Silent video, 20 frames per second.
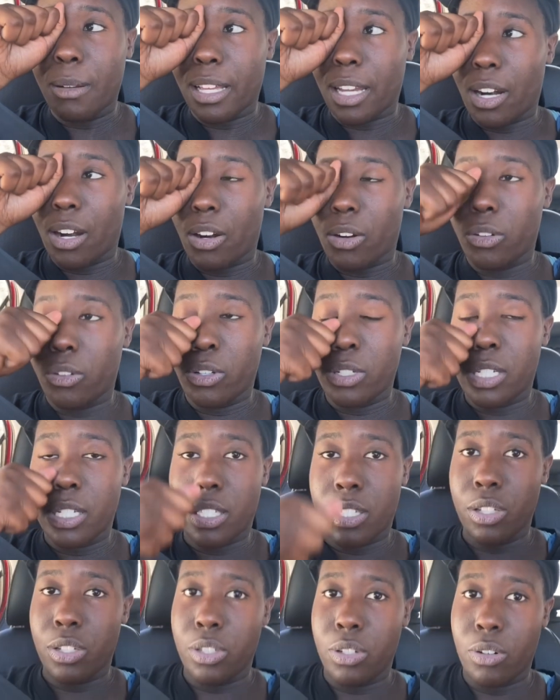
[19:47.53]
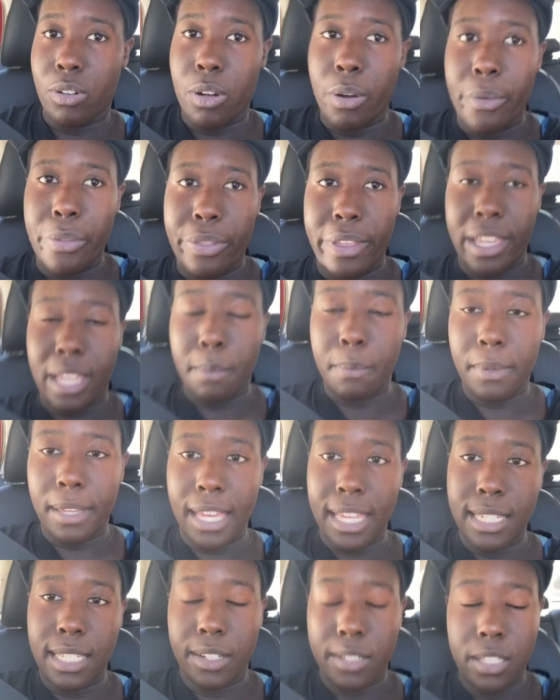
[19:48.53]
Like our goal is just to do our own thing and be
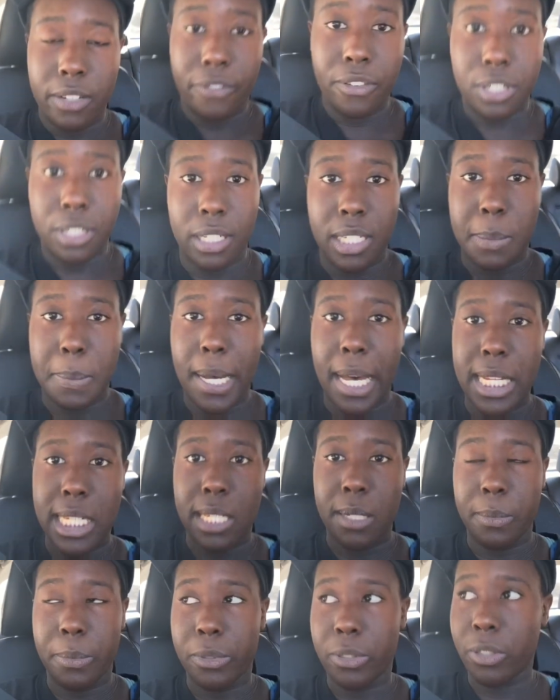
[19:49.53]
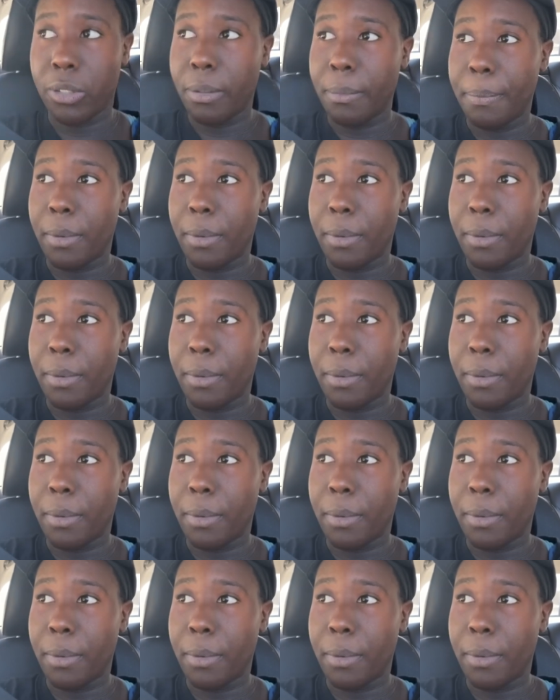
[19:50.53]
as self-sufficient as possible,